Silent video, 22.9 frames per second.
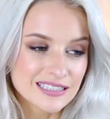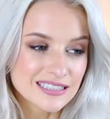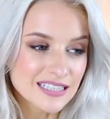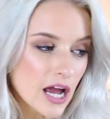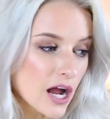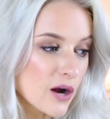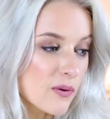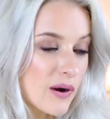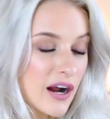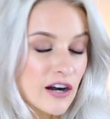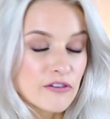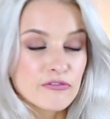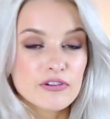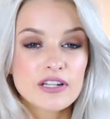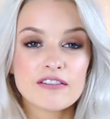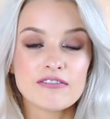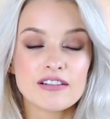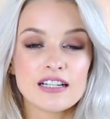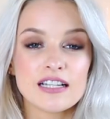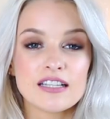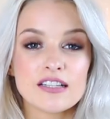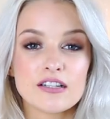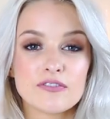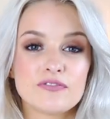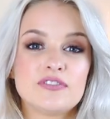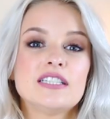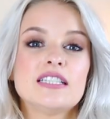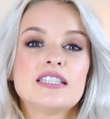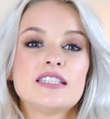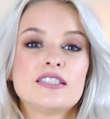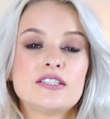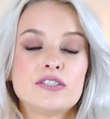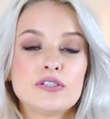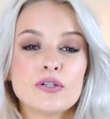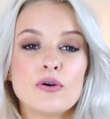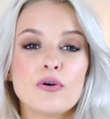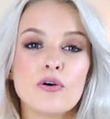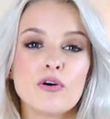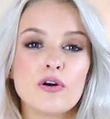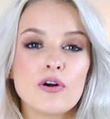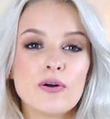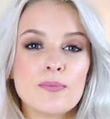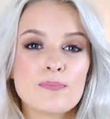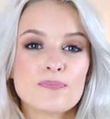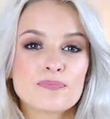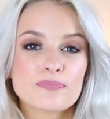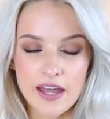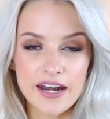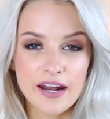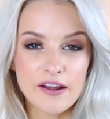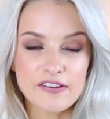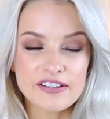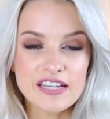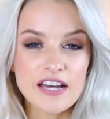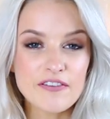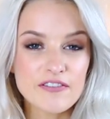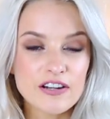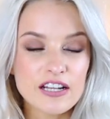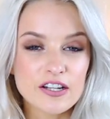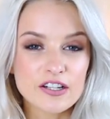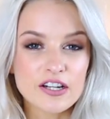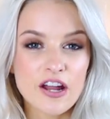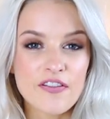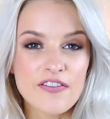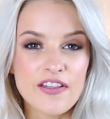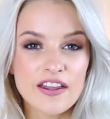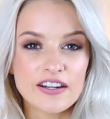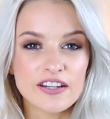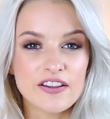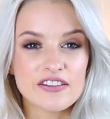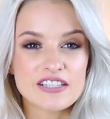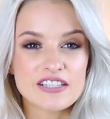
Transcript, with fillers: So I really, really love this store. And I was having a look on there the